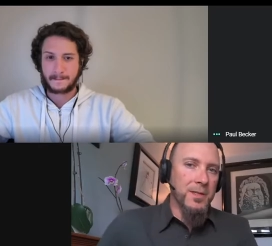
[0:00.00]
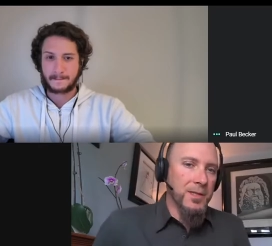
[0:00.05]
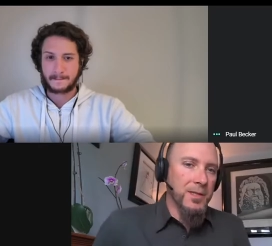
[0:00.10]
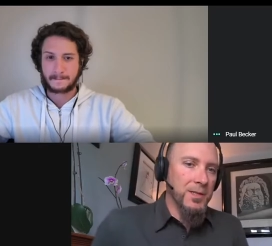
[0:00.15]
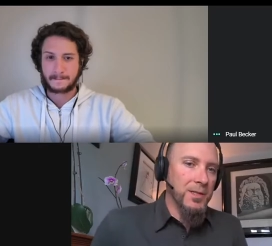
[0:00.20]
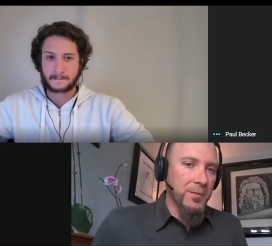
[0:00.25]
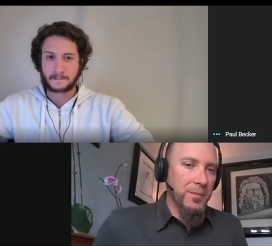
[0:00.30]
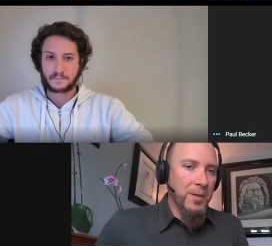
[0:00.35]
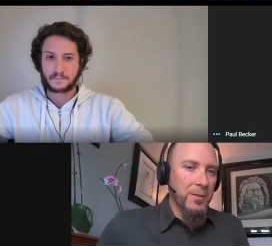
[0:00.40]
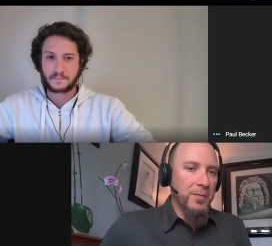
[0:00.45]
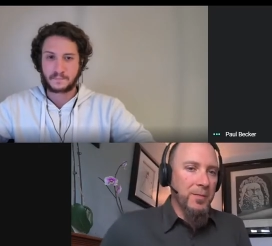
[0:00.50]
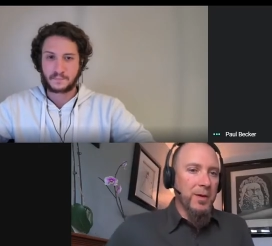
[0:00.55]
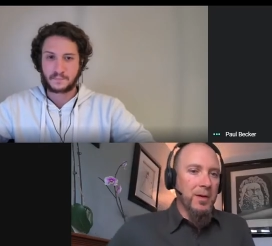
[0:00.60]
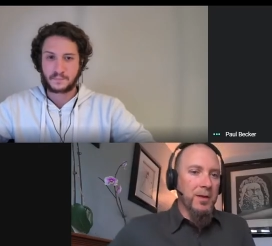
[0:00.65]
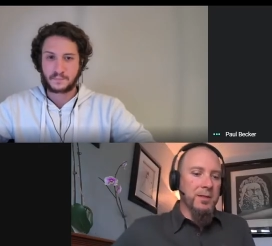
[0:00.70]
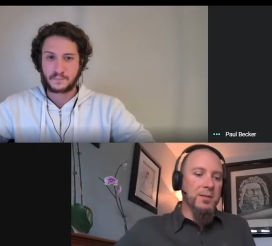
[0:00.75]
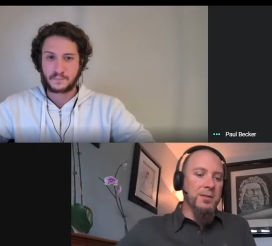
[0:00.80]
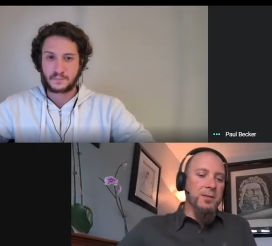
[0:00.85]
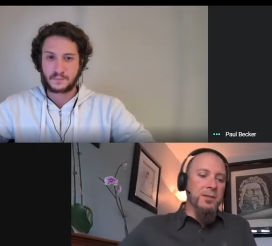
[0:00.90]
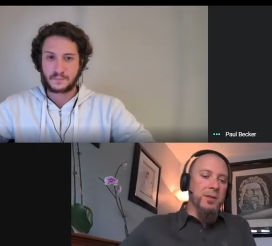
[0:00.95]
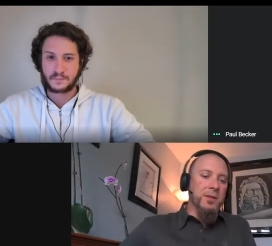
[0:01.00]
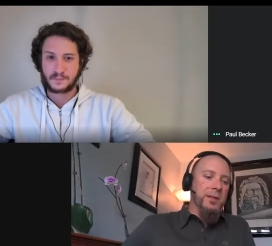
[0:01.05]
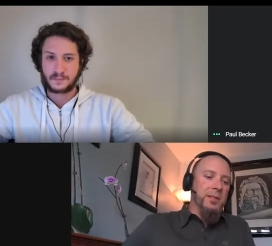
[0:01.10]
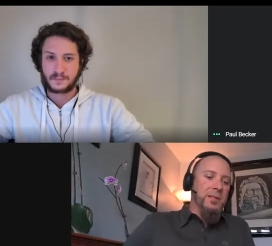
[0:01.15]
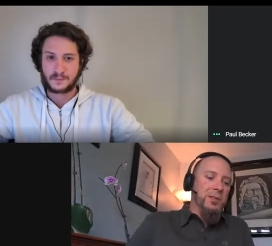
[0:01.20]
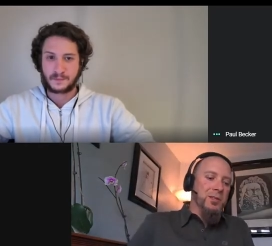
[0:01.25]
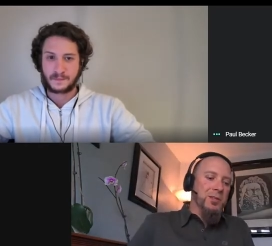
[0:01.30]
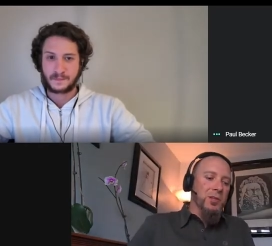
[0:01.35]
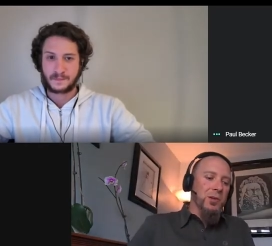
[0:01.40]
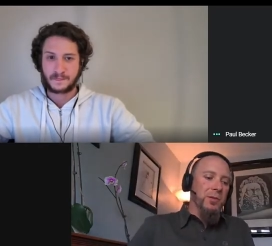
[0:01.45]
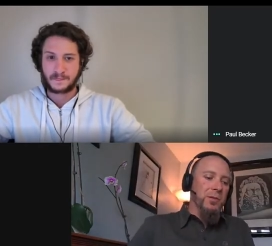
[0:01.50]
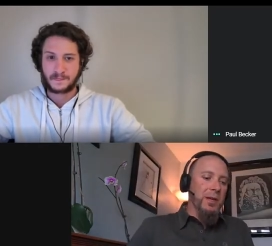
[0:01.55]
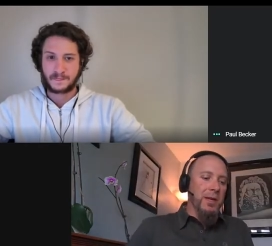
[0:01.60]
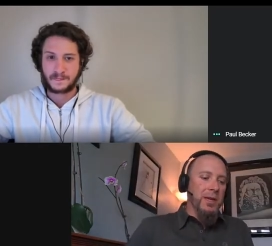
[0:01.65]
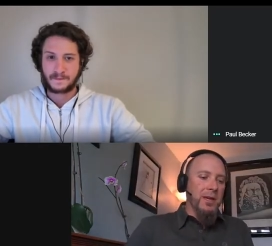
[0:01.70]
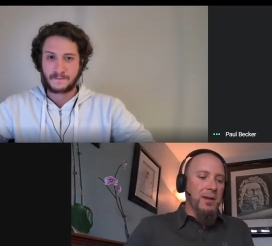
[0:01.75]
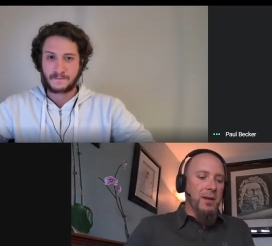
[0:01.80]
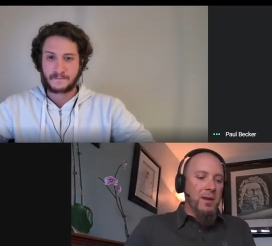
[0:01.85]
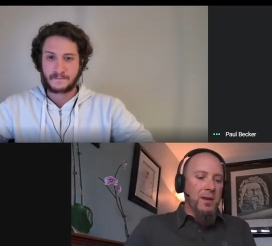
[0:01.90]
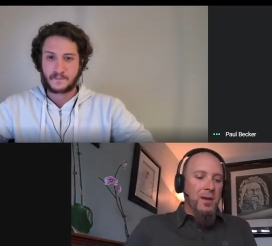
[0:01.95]
Speaker 1: to jump in, Paul, as you're as you're showing
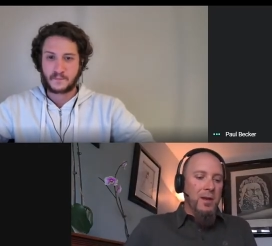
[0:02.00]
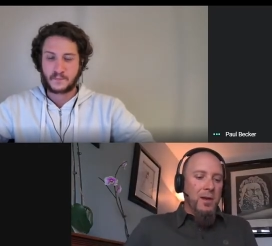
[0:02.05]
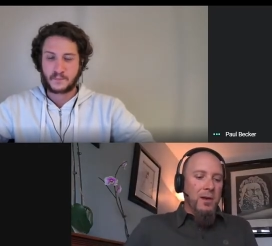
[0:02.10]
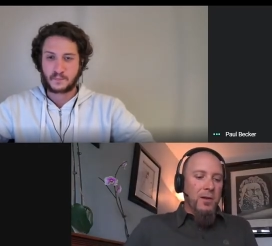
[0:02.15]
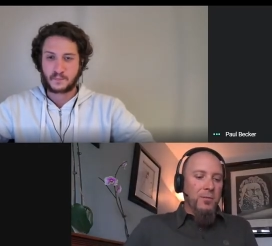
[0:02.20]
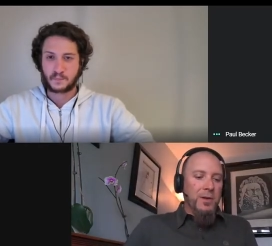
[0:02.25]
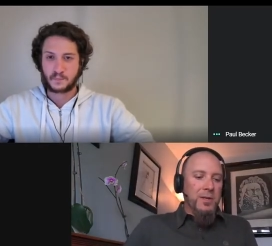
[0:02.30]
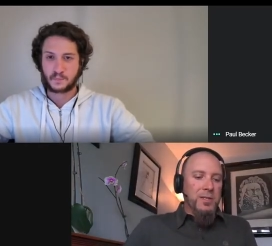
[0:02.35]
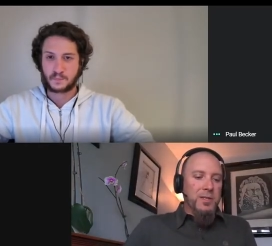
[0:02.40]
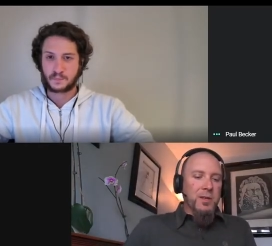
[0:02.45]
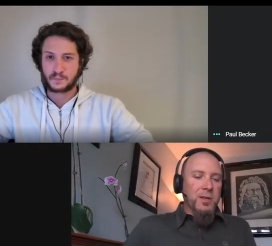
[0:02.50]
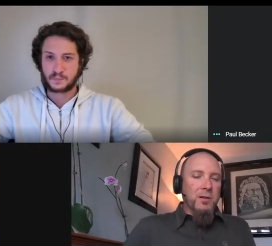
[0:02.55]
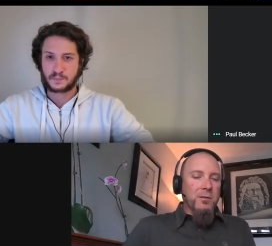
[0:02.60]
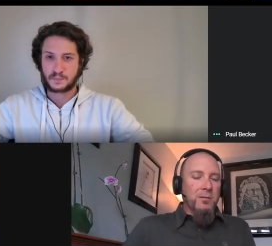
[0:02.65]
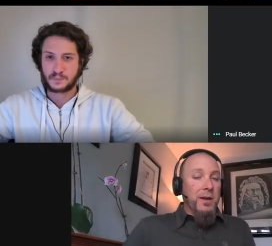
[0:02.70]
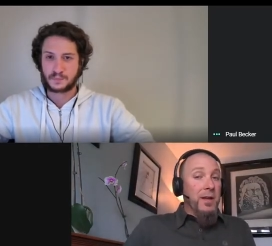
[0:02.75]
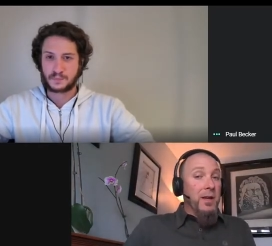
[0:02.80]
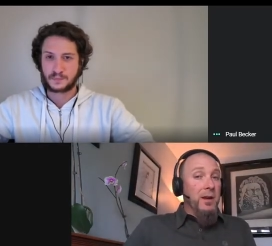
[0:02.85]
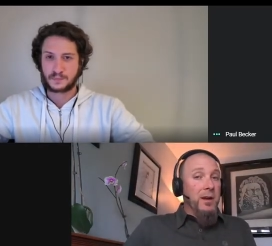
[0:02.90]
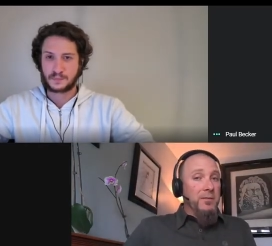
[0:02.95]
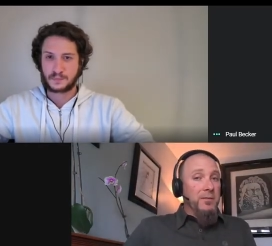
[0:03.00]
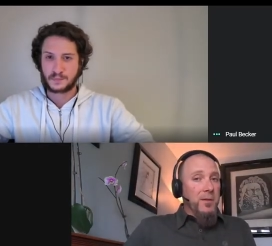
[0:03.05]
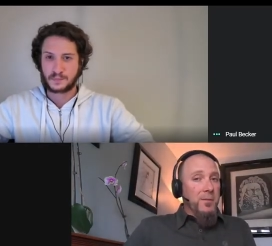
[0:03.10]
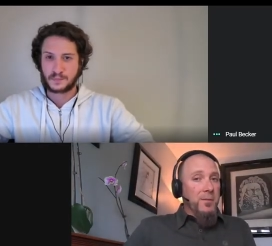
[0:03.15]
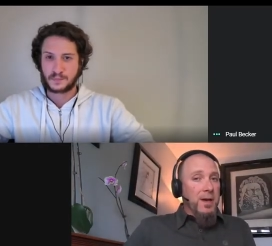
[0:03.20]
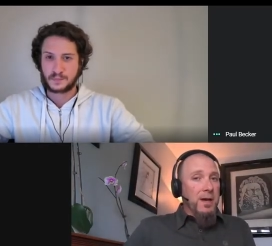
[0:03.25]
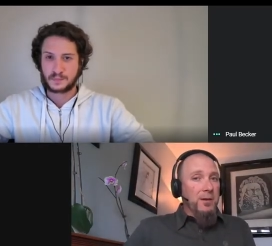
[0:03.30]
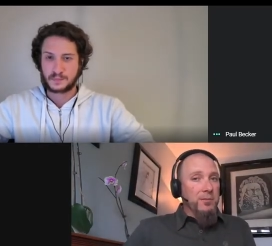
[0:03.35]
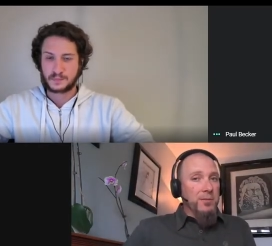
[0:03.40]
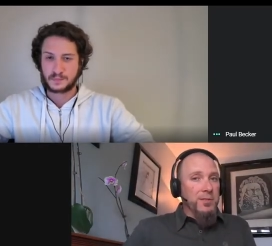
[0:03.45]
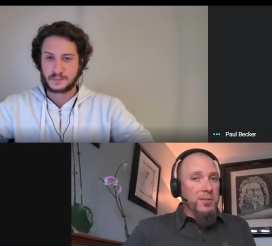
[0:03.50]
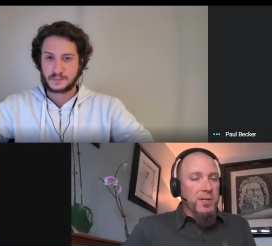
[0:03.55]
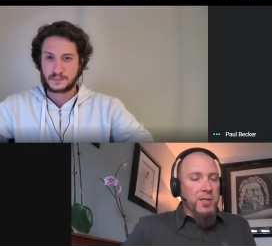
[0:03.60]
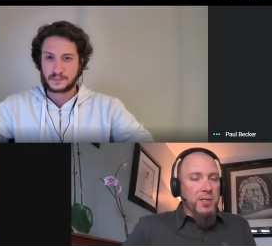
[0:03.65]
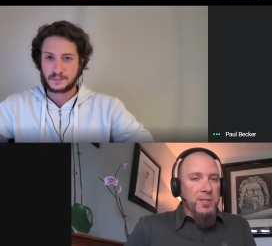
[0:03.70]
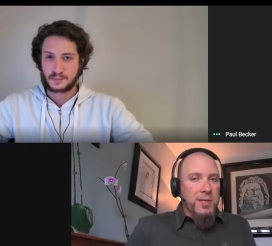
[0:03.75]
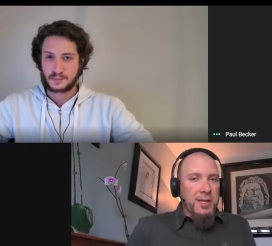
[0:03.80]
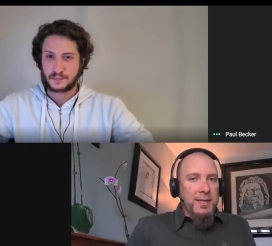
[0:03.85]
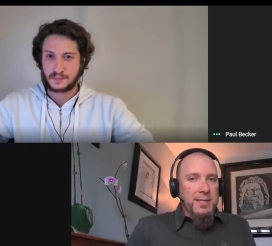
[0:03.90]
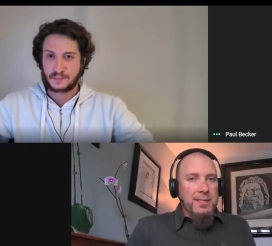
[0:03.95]
it, we saw right off the bat with Sean
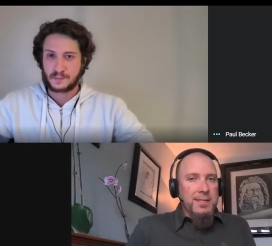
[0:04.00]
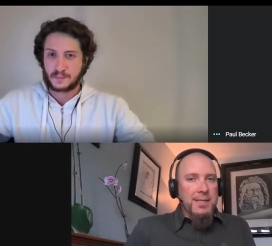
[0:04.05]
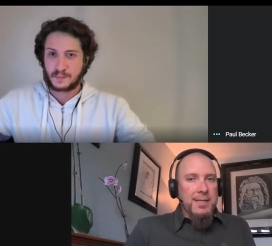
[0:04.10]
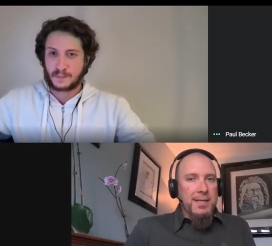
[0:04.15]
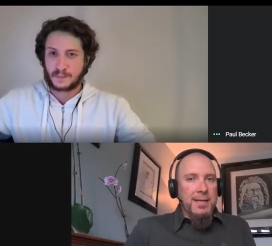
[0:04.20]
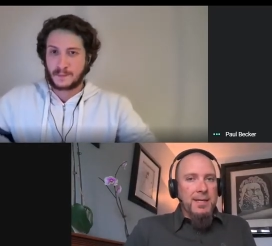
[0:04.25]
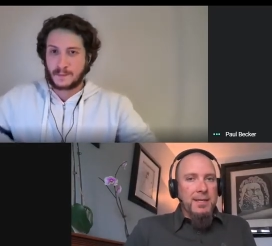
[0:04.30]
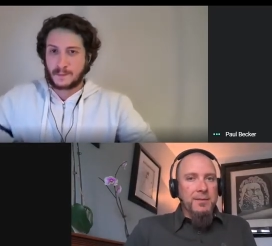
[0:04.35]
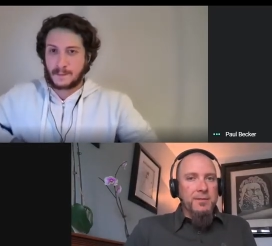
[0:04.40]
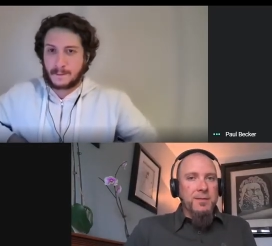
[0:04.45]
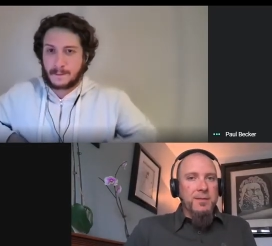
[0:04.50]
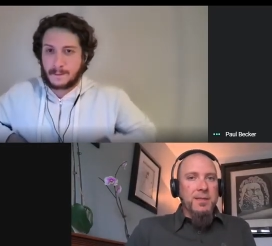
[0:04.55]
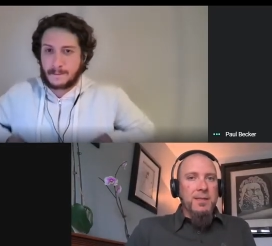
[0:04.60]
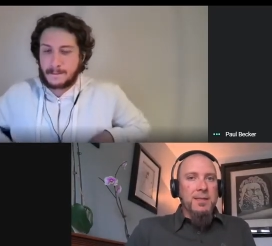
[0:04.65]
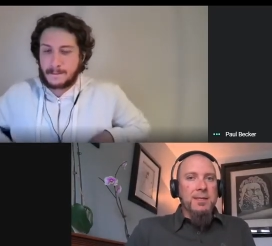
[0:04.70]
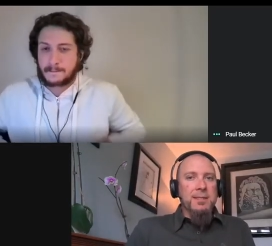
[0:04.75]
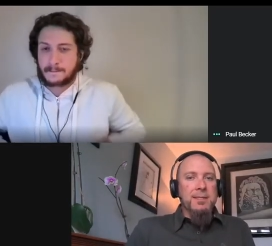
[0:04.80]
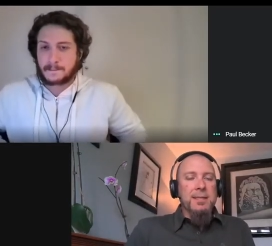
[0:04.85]
Jantzi and NFTs